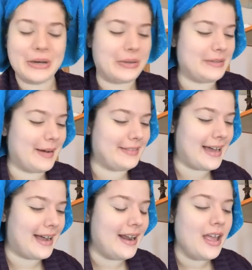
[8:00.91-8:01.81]
stoked about
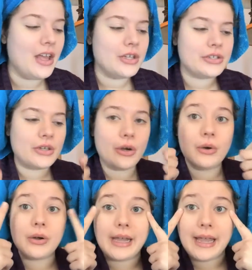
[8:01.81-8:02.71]
that.
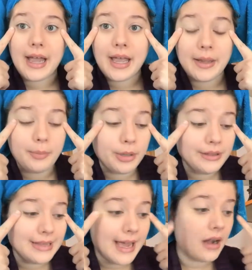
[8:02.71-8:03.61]
So okay, I
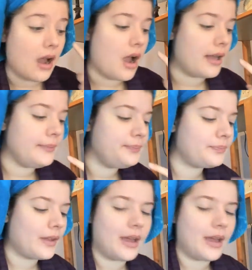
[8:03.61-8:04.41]
put that on,